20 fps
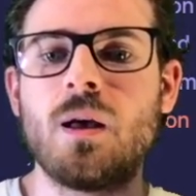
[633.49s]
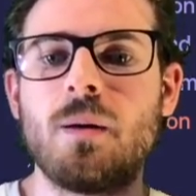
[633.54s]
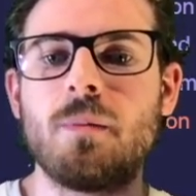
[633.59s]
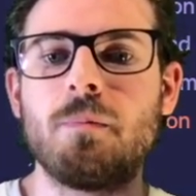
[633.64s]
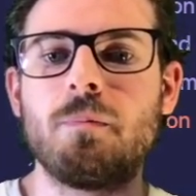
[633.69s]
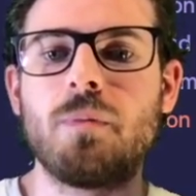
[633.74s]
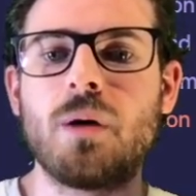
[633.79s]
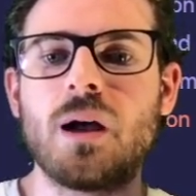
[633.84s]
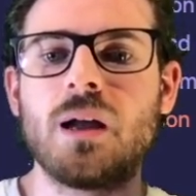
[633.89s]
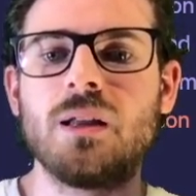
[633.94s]

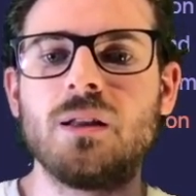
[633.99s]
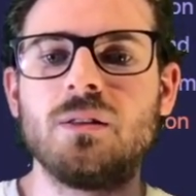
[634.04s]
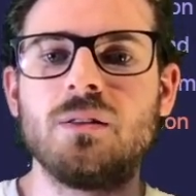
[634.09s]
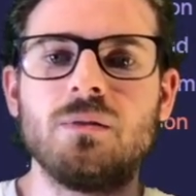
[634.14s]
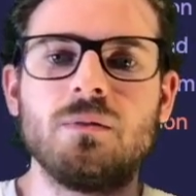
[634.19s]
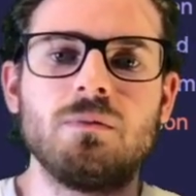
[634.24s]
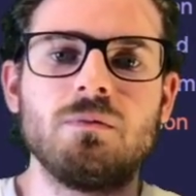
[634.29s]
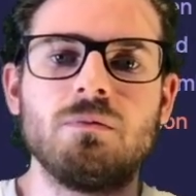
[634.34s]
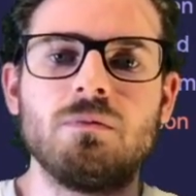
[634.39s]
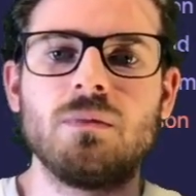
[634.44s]
But
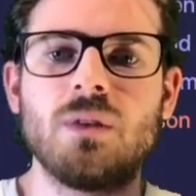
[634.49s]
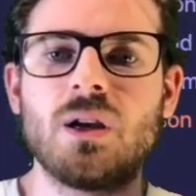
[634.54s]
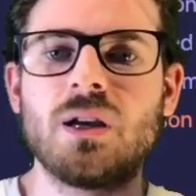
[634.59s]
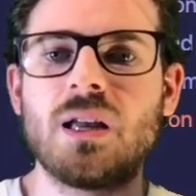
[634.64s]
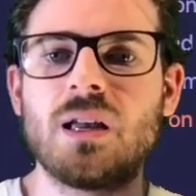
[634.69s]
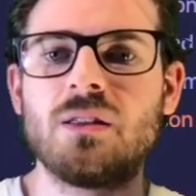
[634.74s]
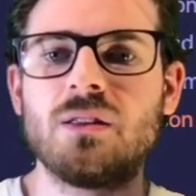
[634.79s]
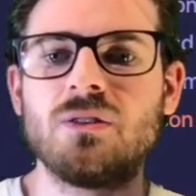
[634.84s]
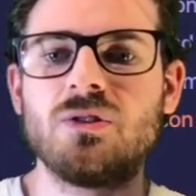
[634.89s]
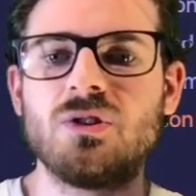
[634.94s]

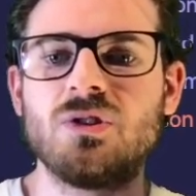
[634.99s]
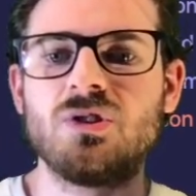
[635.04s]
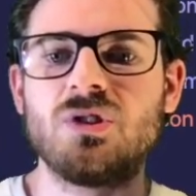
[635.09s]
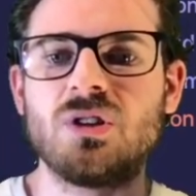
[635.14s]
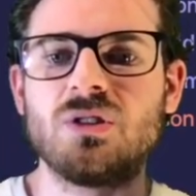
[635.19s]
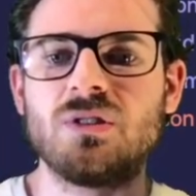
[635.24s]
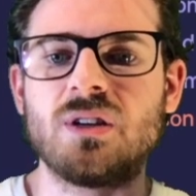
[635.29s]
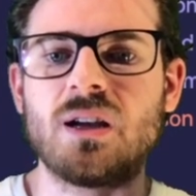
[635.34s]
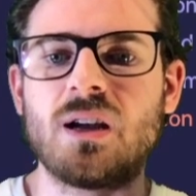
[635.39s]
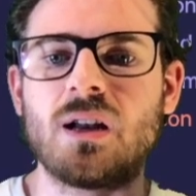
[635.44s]
again, this is
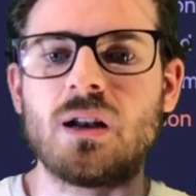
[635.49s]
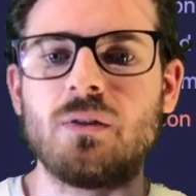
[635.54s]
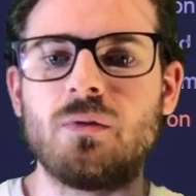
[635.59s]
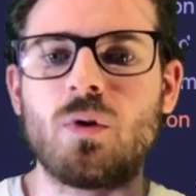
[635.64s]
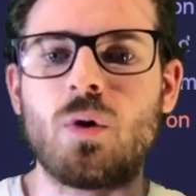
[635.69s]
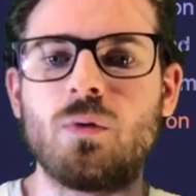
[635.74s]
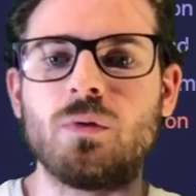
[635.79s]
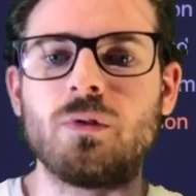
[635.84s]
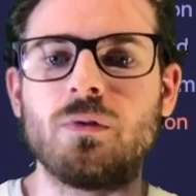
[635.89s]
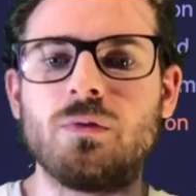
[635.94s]
just a kind of
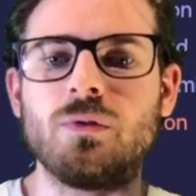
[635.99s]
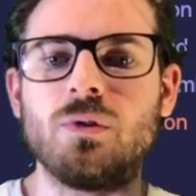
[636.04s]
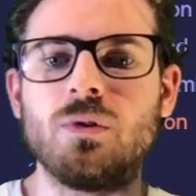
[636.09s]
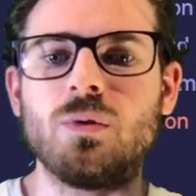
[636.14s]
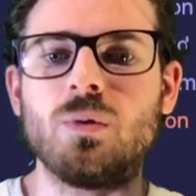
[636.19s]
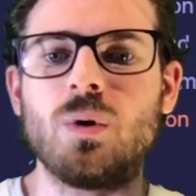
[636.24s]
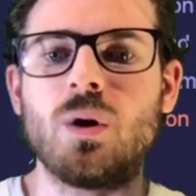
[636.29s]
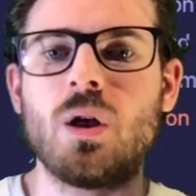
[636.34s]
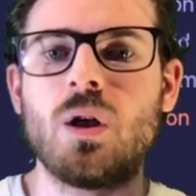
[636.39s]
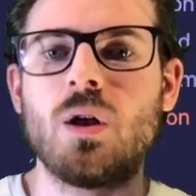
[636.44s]

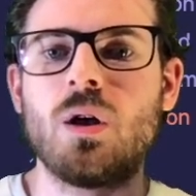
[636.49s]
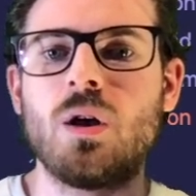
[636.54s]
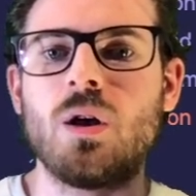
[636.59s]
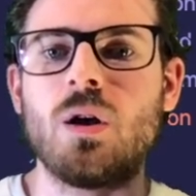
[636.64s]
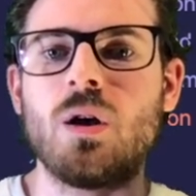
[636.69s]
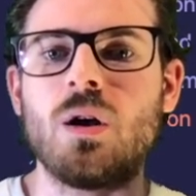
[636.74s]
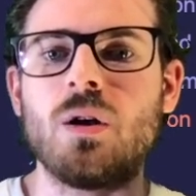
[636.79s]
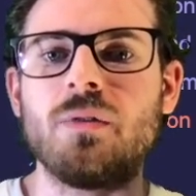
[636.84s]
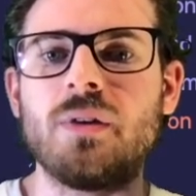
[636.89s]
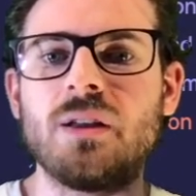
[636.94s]
overview
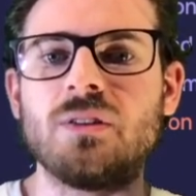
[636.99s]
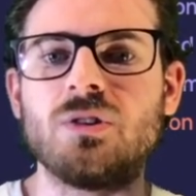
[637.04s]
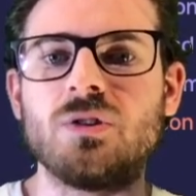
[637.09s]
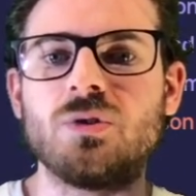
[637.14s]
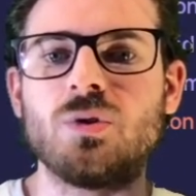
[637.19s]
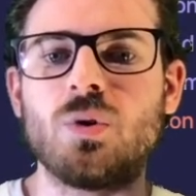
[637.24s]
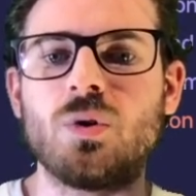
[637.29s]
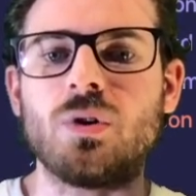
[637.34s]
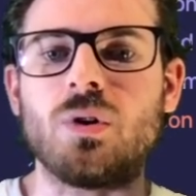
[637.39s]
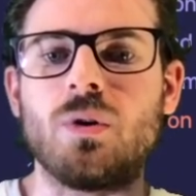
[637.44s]
of a
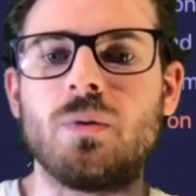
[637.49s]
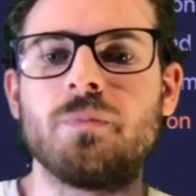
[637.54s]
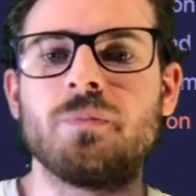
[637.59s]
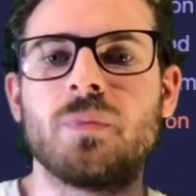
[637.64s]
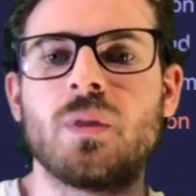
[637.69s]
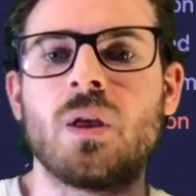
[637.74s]
tutorial.